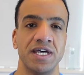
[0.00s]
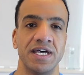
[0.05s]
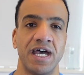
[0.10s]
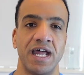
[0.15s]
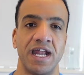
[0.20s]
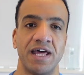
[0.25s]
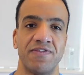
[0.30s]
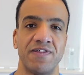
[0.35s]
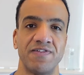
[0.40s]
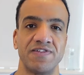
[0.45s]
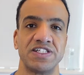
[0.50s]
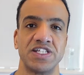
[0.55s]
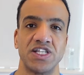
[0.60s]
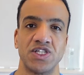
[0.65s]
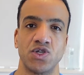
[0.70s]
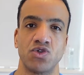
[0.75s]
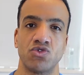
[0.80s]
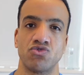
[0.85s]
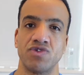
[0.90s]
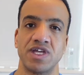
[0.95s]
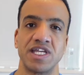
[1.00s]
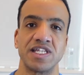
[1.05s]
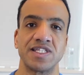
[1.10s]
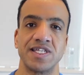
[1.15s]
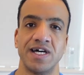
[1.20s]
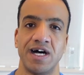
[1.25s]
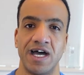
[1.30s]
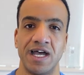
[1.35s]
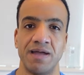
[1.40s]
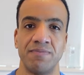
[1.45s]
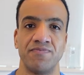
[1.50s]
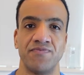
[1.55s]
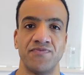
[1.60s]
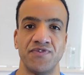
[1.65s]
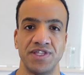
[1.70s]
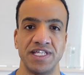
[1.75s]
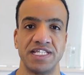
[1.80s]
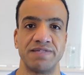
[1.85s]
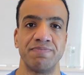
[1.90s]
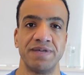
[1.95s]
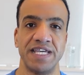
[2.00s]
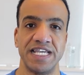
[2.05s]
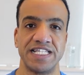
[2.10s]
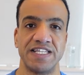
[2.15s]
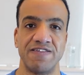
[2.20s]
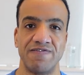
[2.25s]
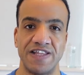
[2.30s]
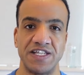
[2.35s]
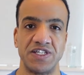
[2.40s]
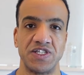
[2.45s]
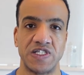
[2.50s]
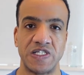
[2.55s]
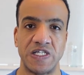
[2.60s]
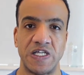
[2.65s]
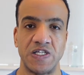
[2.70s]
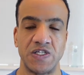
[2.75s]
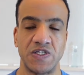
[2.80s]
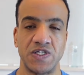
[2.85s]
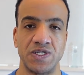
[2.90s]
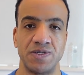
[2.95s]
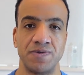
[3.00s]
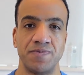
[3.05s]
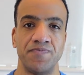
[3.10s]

And I think this is a great time for this piece of legislation.